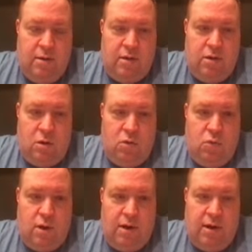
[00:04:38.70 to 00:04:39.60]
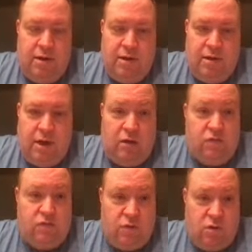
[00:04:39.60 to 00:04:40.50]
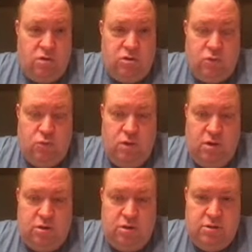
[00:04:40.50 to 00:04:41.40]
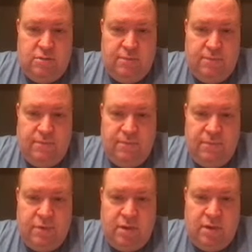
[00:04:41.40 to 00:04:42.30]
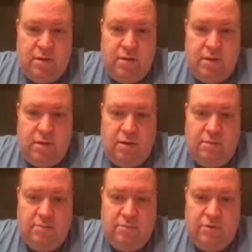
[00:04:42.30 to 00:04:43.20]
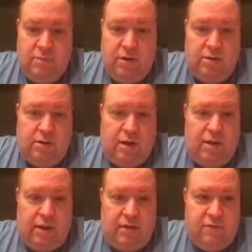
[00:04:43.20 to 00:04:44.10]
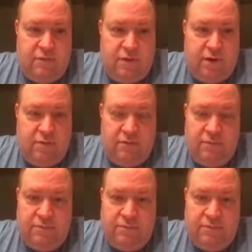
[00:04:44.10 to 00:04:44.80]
go wide as far as you wish to be a lot less effective.